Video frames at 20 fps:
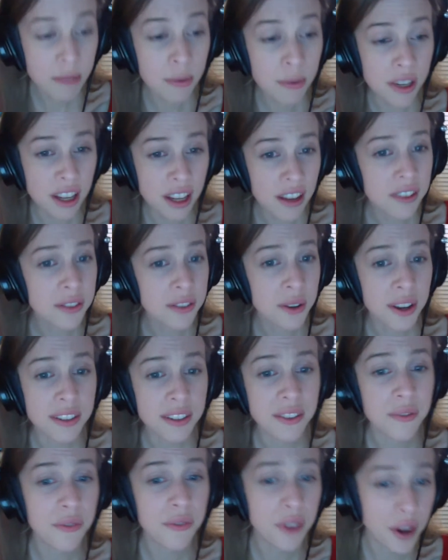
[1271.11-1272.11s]
But he also has
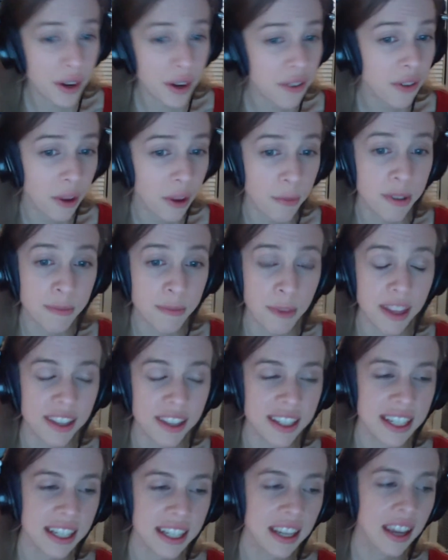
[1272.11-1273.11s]
a very famous
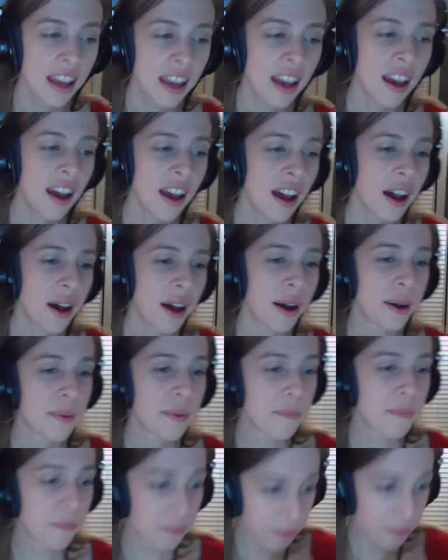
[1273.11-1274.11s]
melody
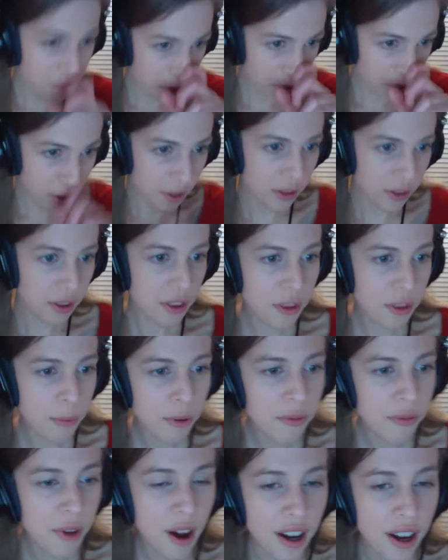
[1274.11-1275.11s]
um, called the
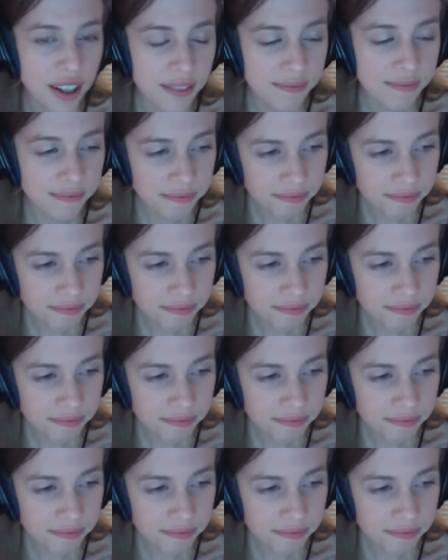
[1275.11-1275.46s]
Pavane.